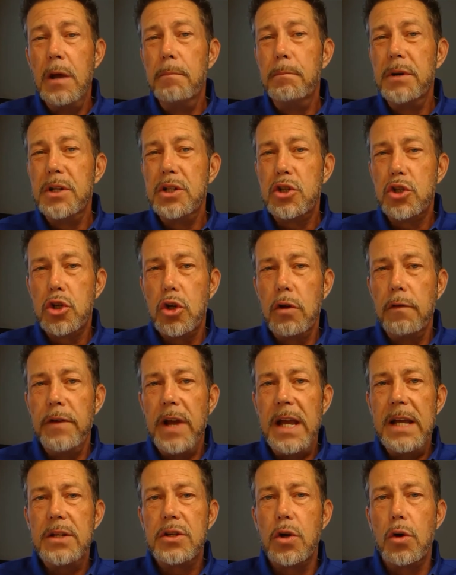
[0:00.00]
But
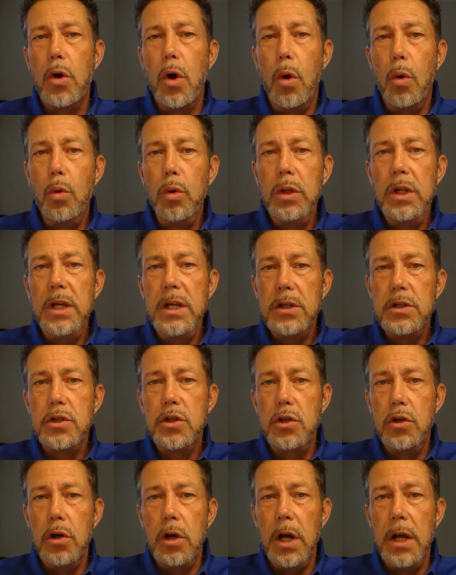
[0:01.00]
surveys are only as
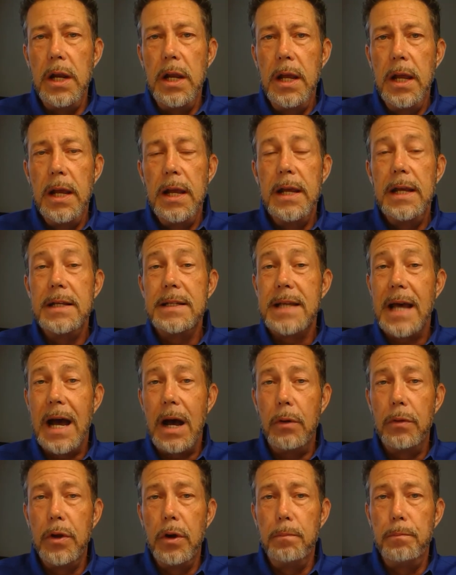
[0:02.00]
good as
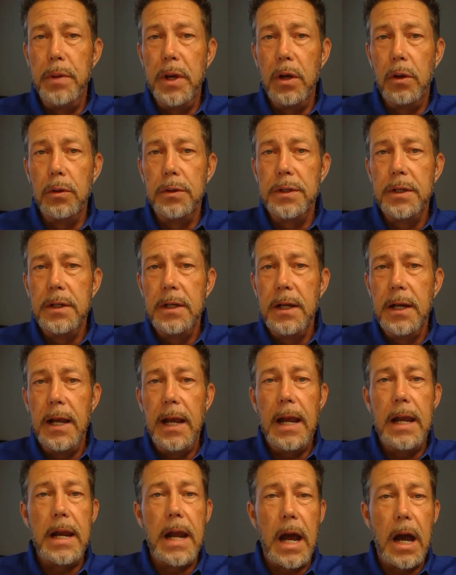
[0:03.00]
how they're built
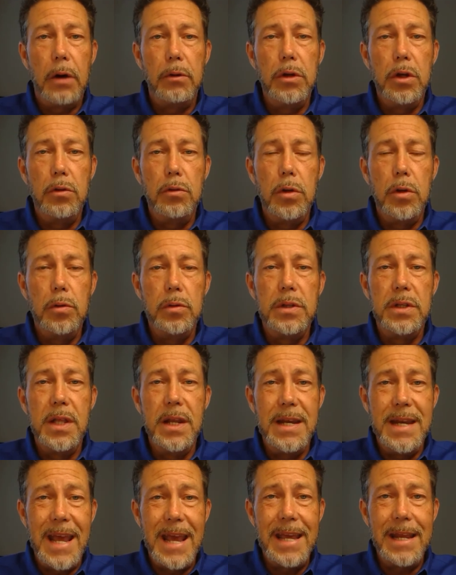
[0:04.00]
and how you use the
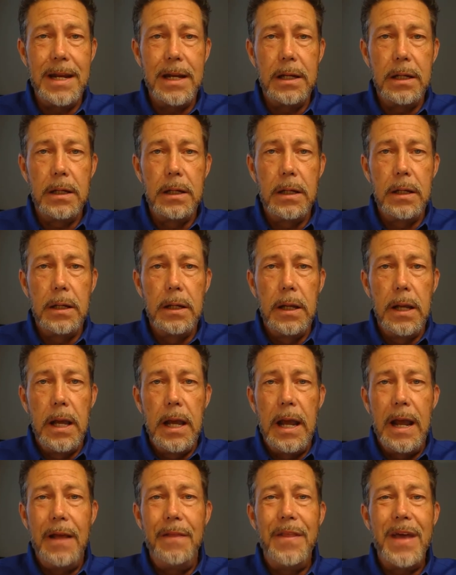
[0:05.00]
data.
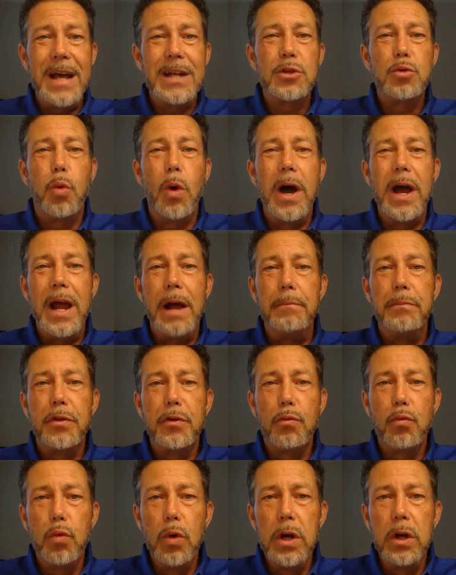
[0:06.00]
And that's why I'm
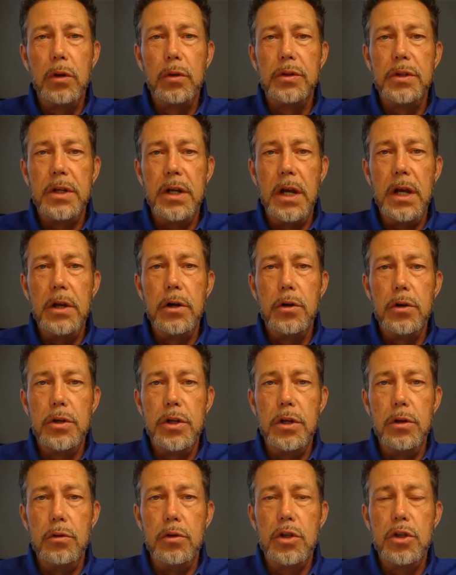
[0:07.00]
thrilled to
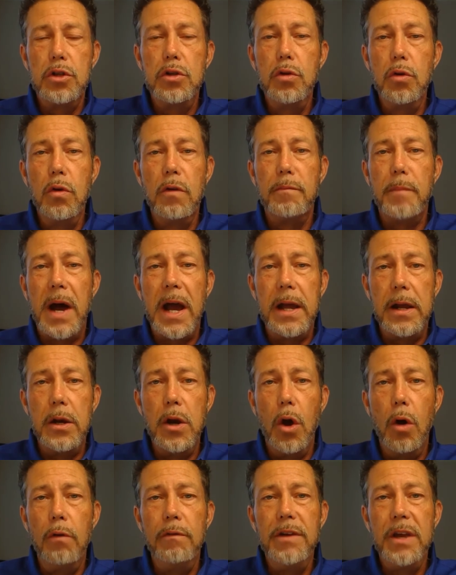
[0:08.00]
introduce two of my
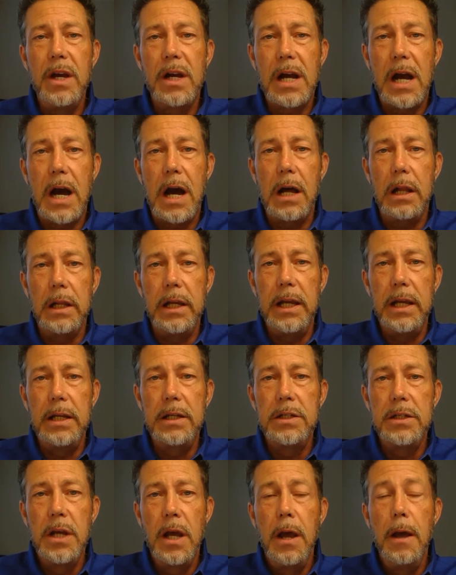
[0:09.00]
Innovia
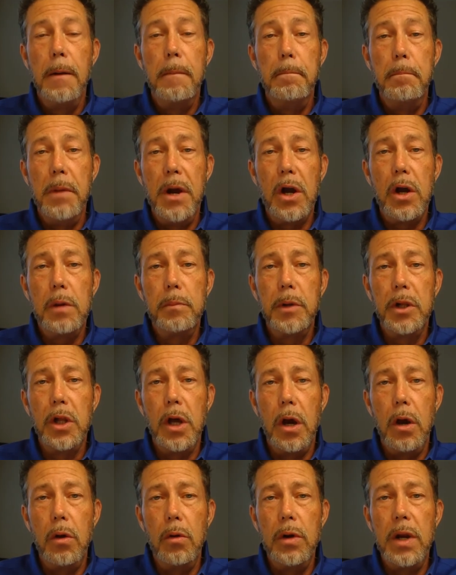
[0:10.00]
colleagues, Mary
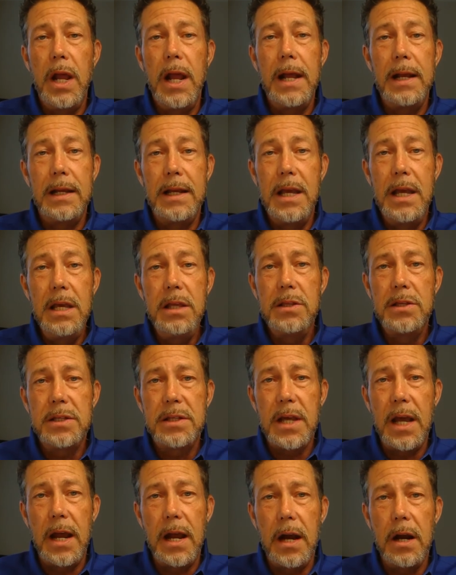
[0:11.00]
Malone and Keith
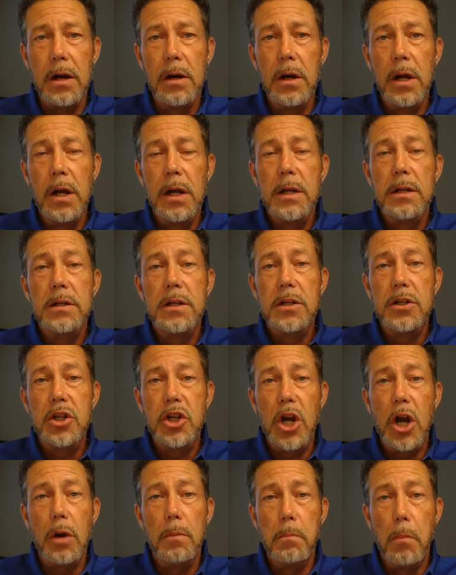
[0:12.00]
Sayre, to
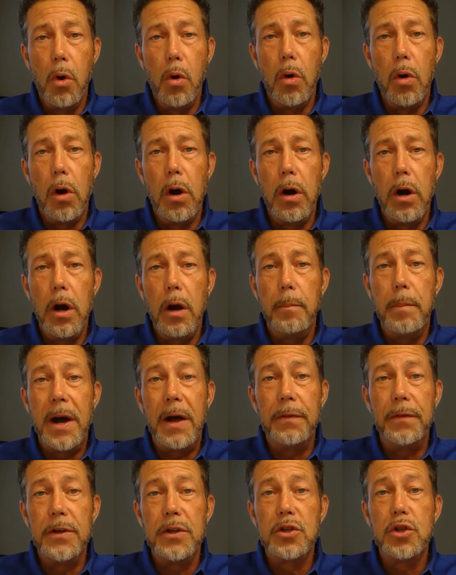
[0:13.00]
share more
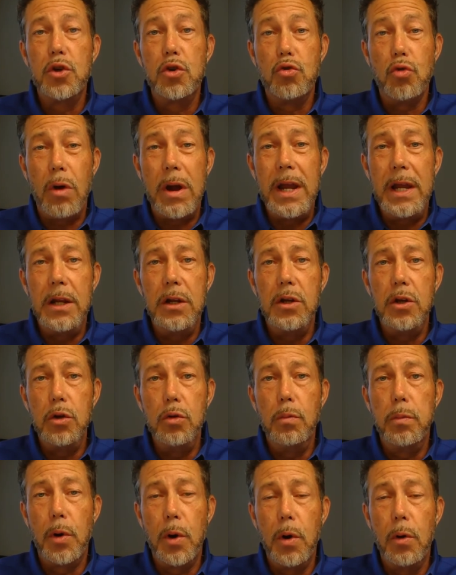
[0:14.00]
about this great
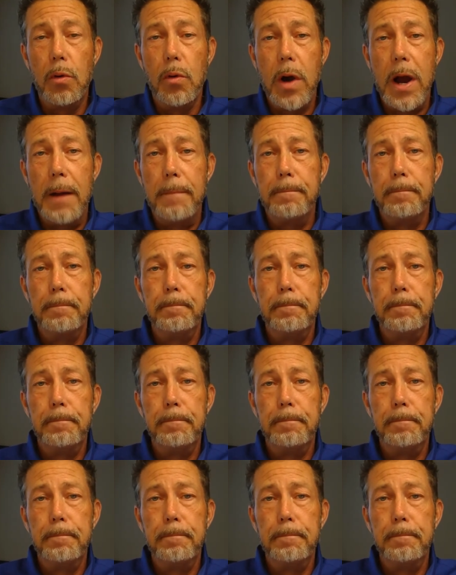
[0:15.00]
new program.